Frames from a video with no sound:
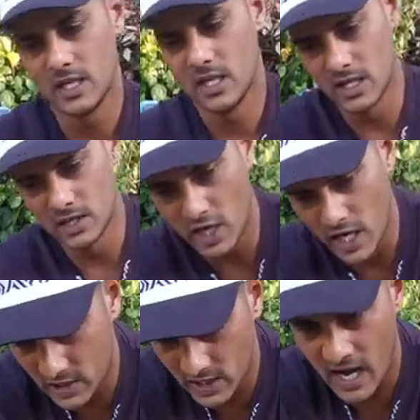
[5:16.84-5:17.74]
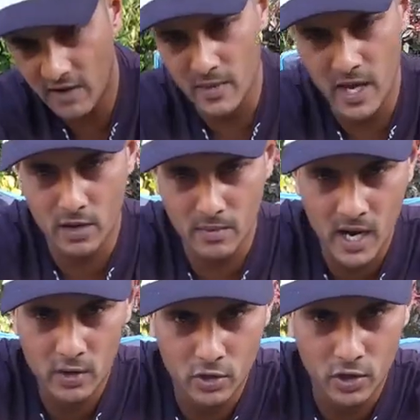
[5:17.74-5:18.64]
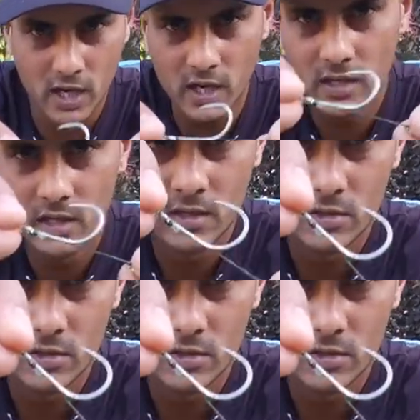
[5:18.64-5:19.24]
little change that I've made on my hook here.